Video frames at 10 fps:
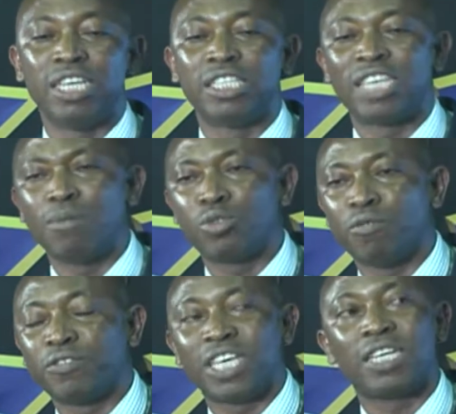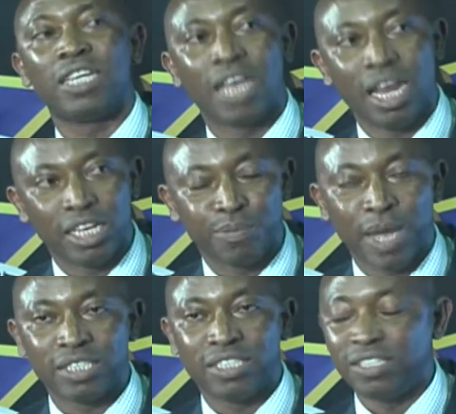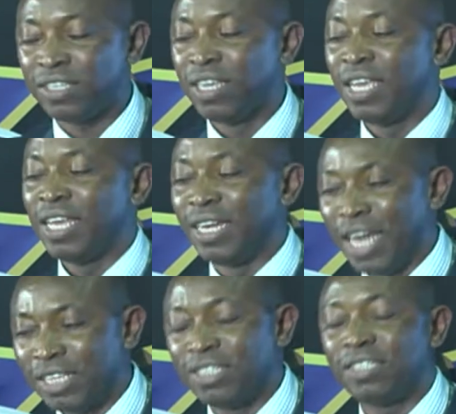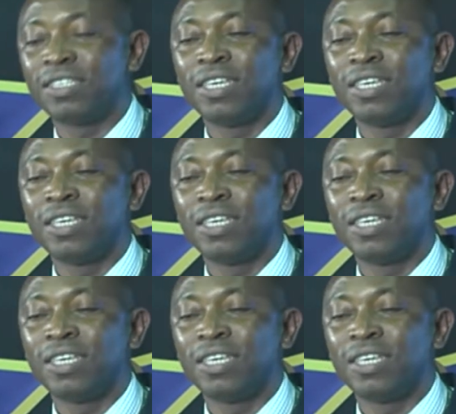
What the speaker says: in terms of technical expertise, NASSIT